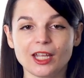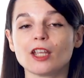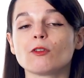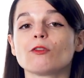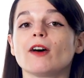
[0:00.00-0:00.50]

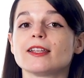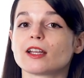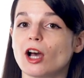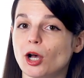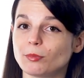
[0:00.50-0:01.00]
If you find a
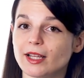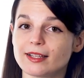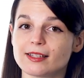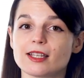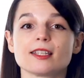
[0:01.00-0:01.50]

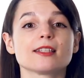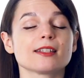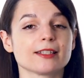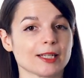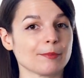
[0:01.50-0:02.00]
complex sentence
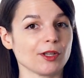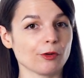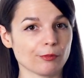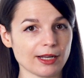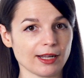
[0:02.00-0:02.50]
in something
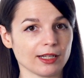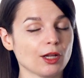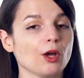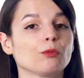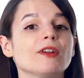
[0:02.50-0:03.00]
you're reading,
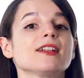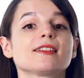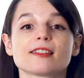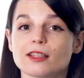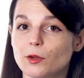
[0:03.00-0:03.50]
read it
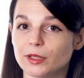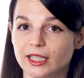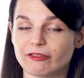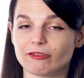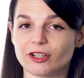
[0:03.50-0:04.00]

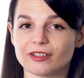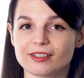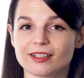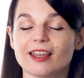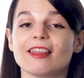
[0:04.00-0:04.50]
slowly at
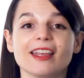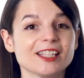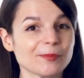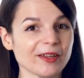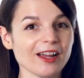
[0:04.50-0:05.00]
first,
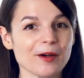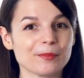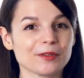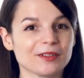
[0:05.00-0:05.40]
then speed up.